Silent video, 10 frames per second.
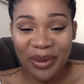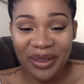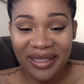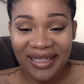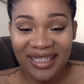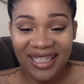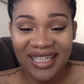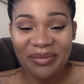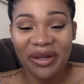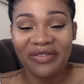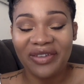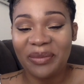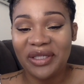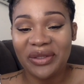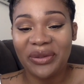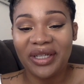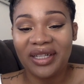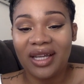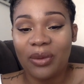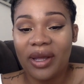about that. Like, my family's going
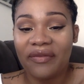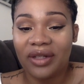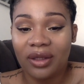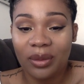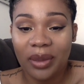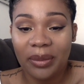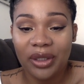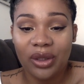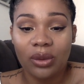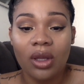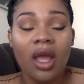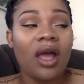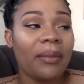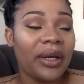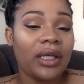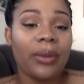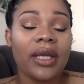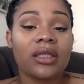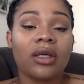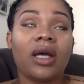in and out. We're having a little barbecue. But
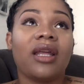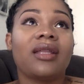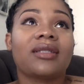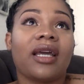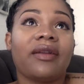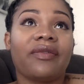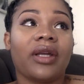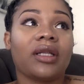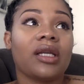anyway, so another side effect